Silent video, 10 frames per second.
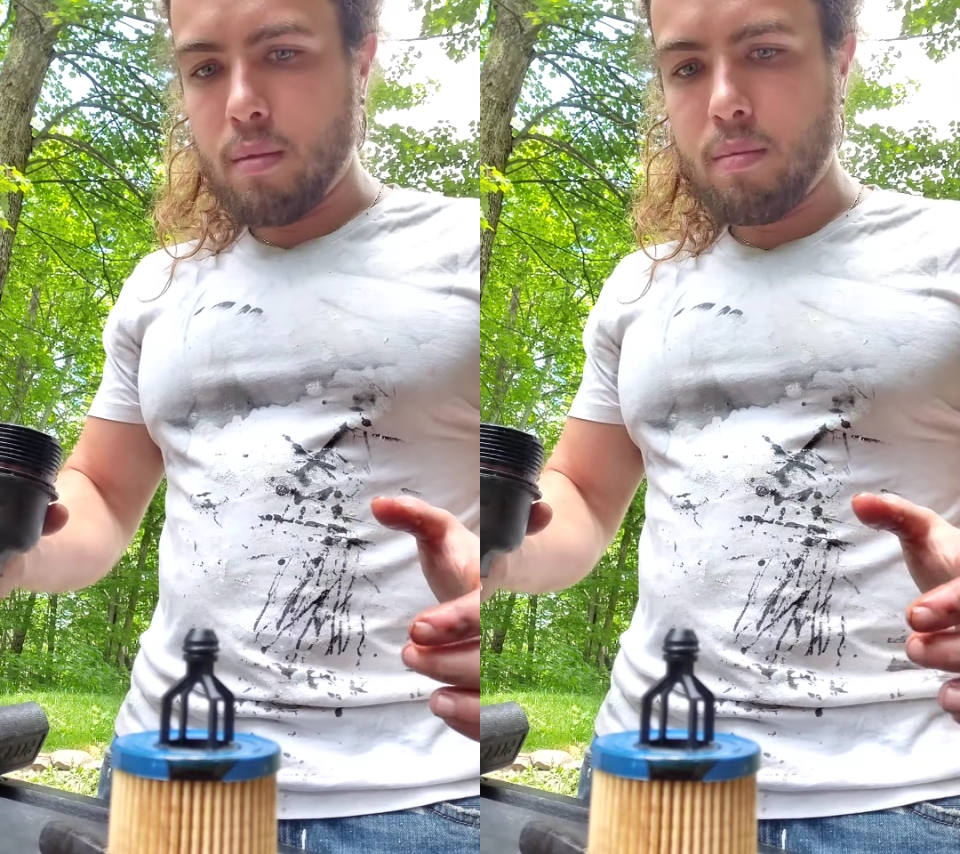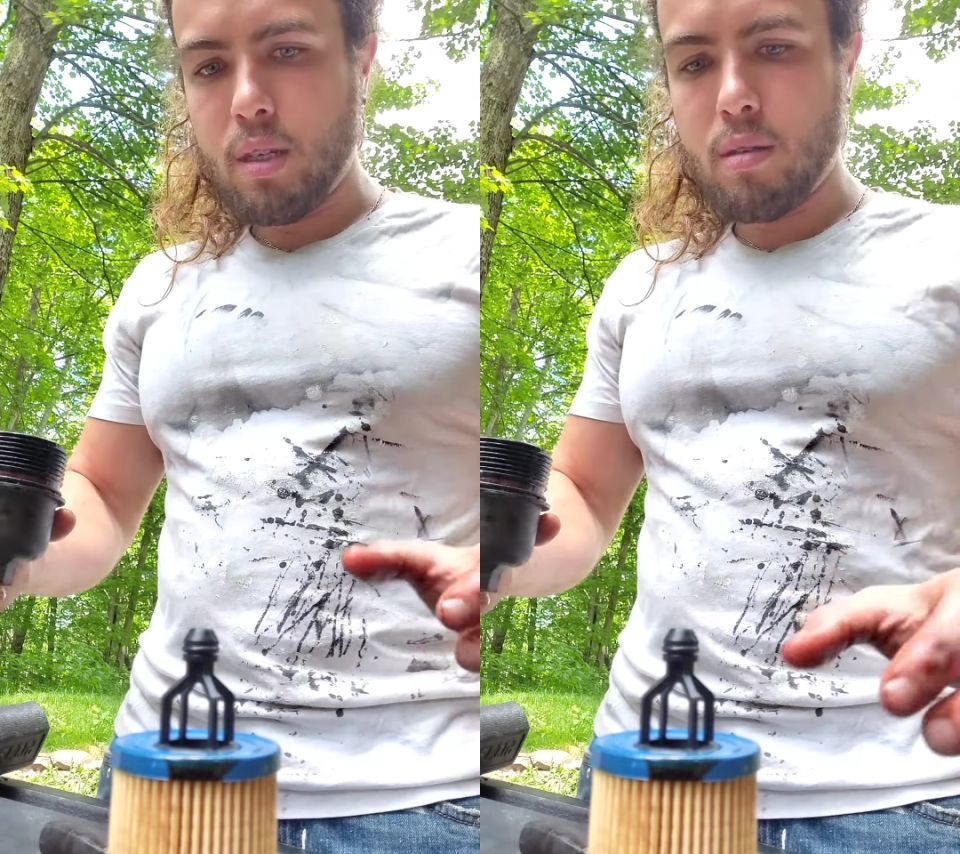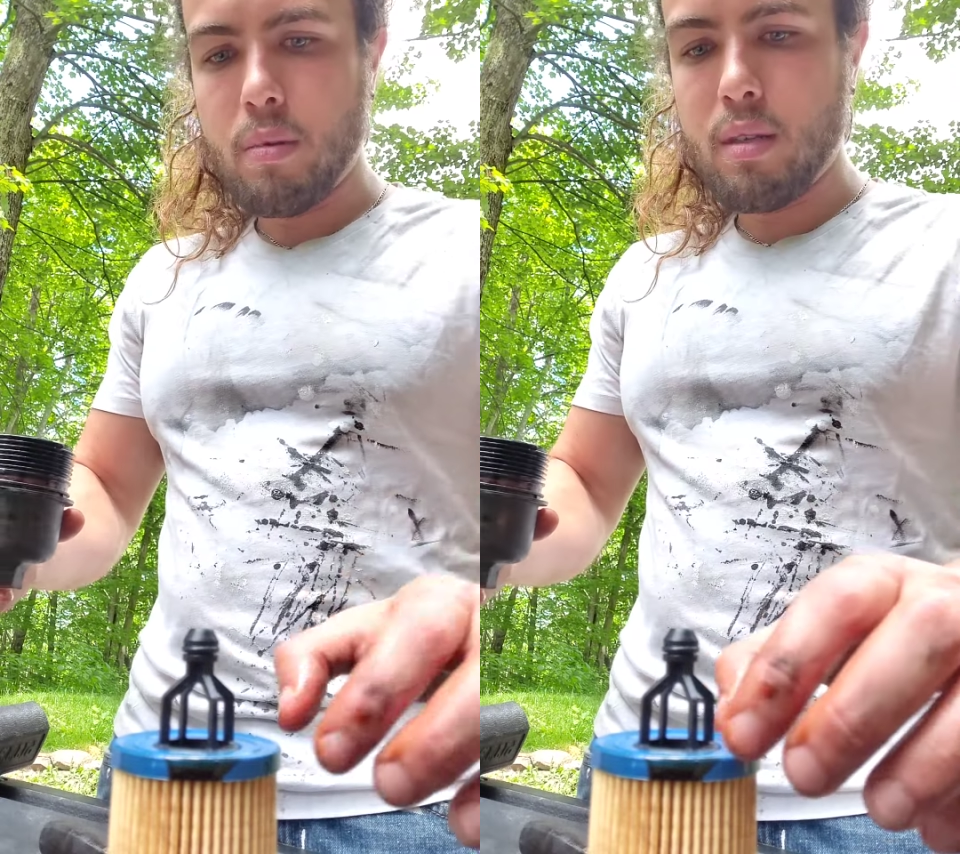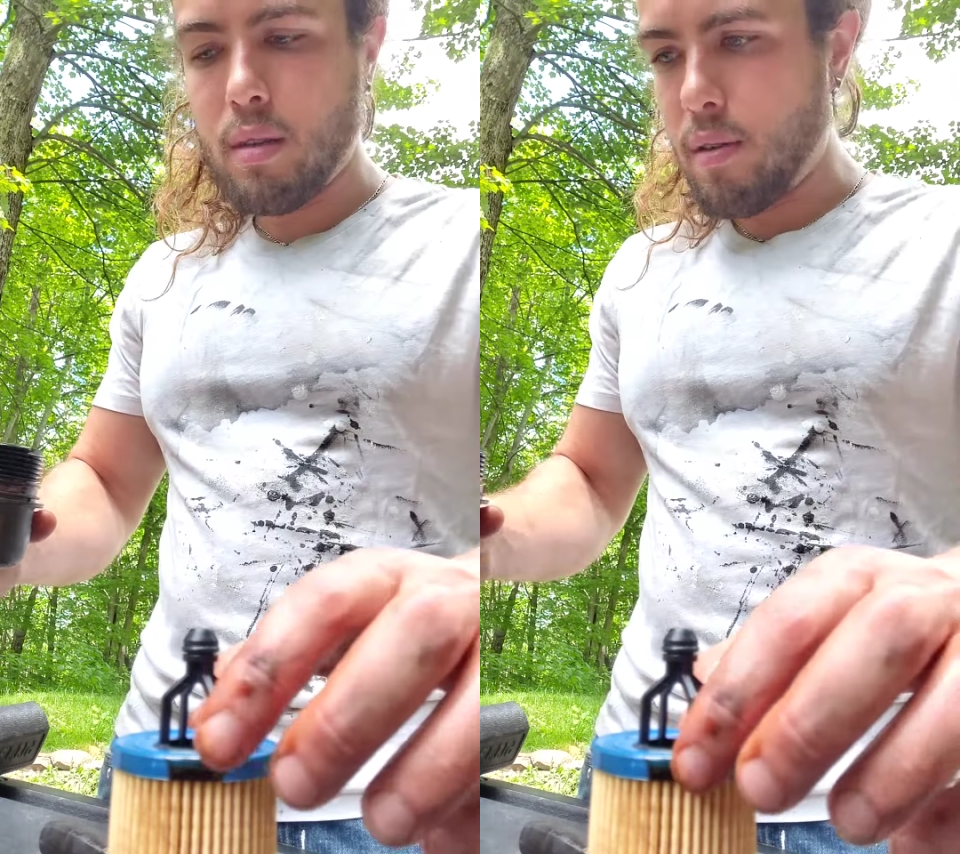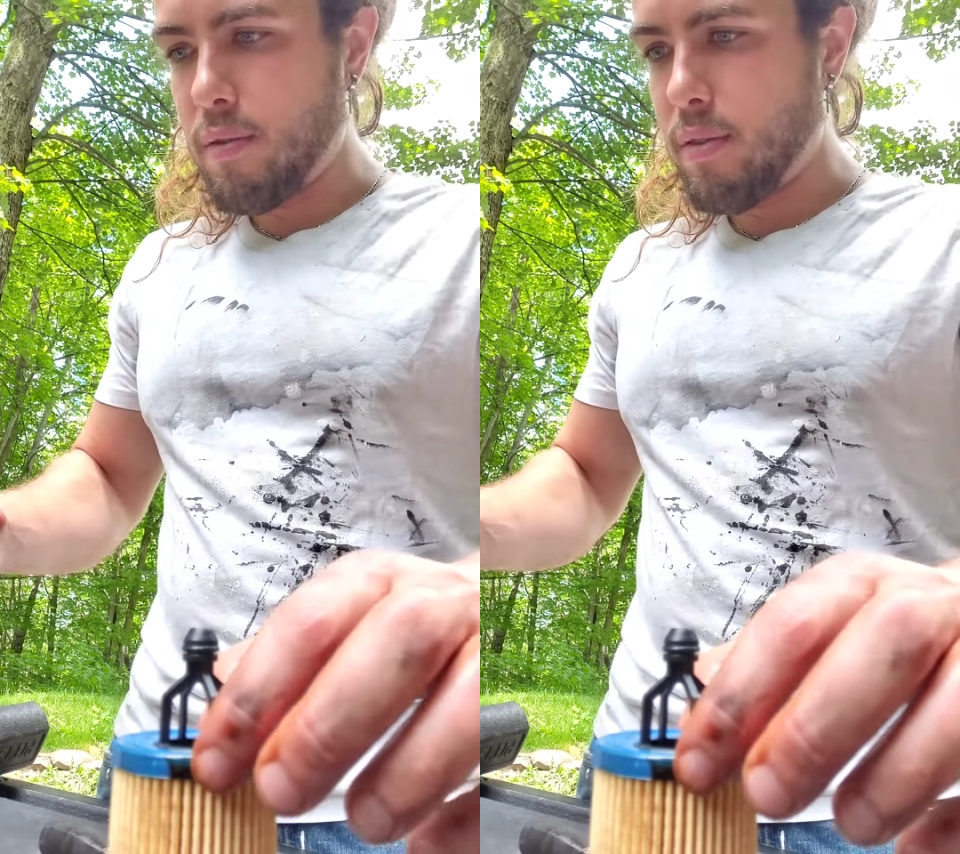Just to be
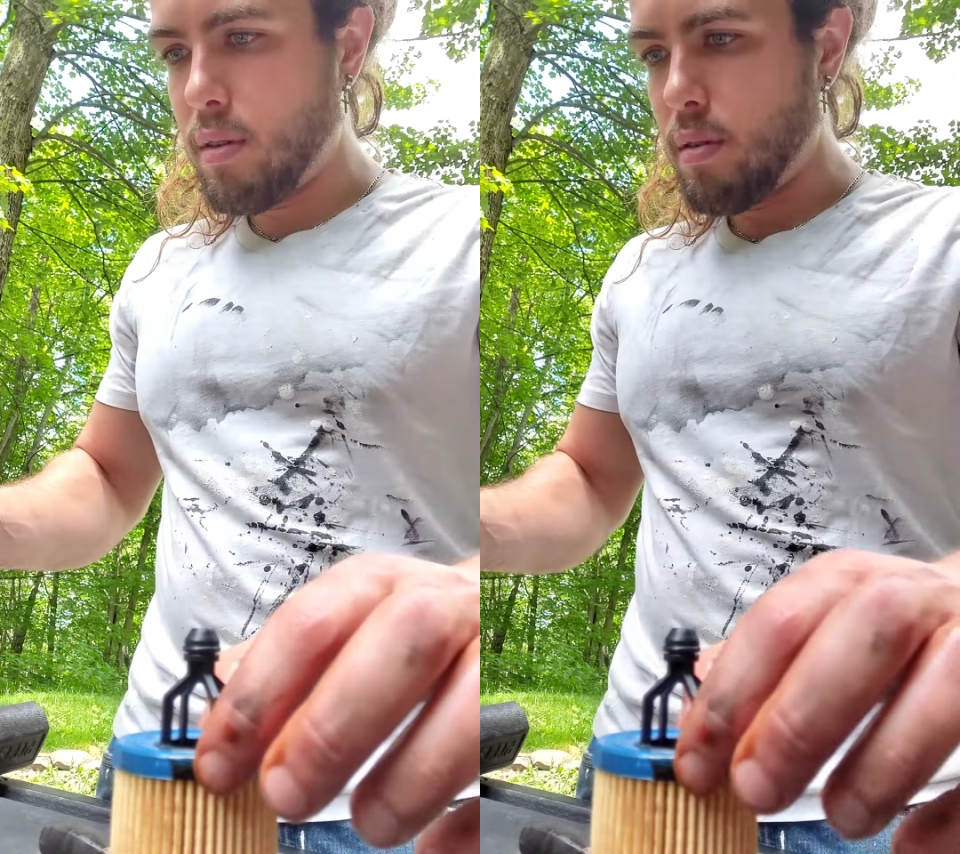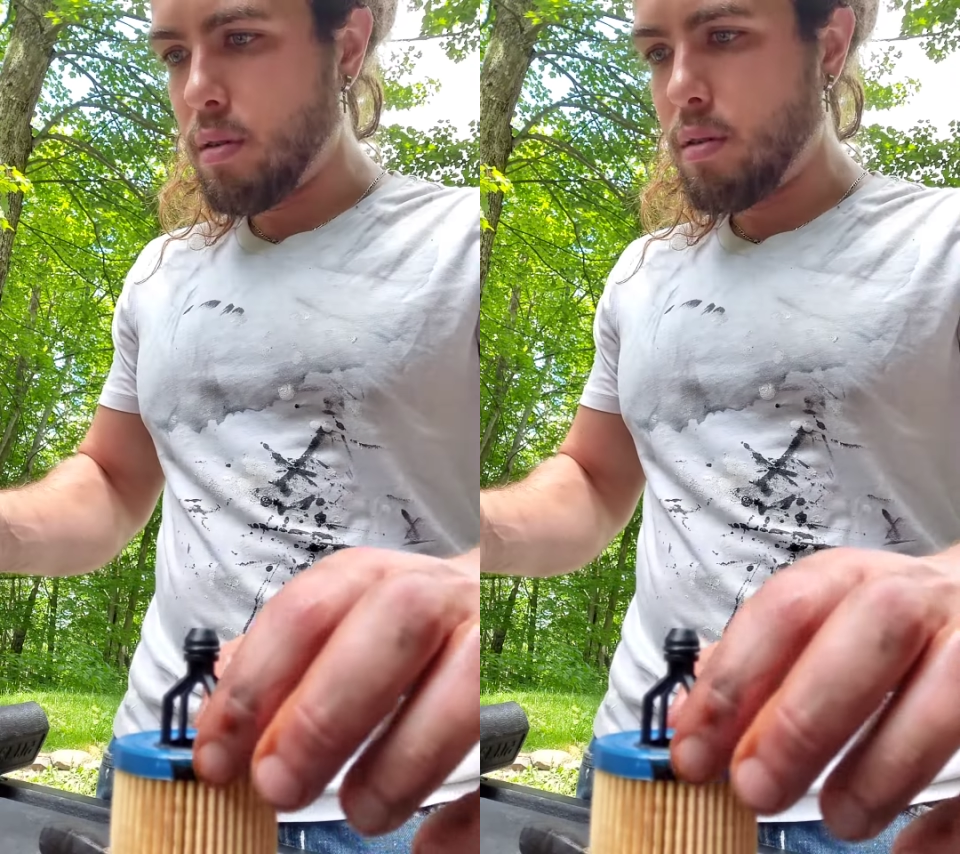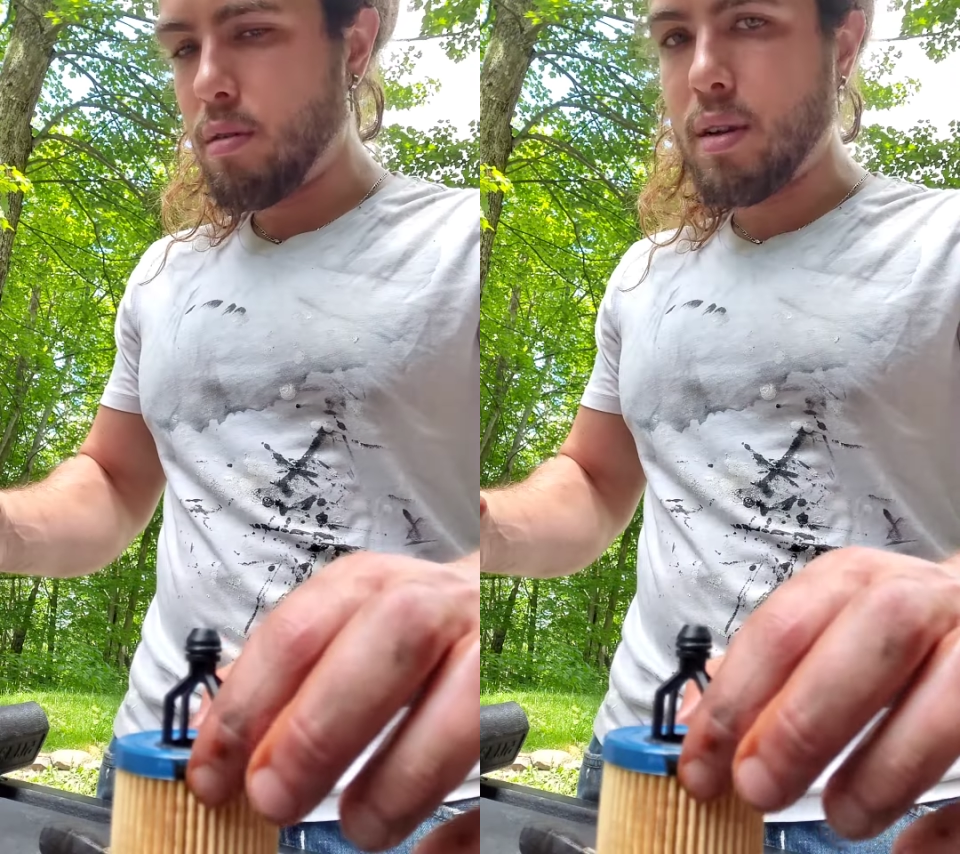safe. They're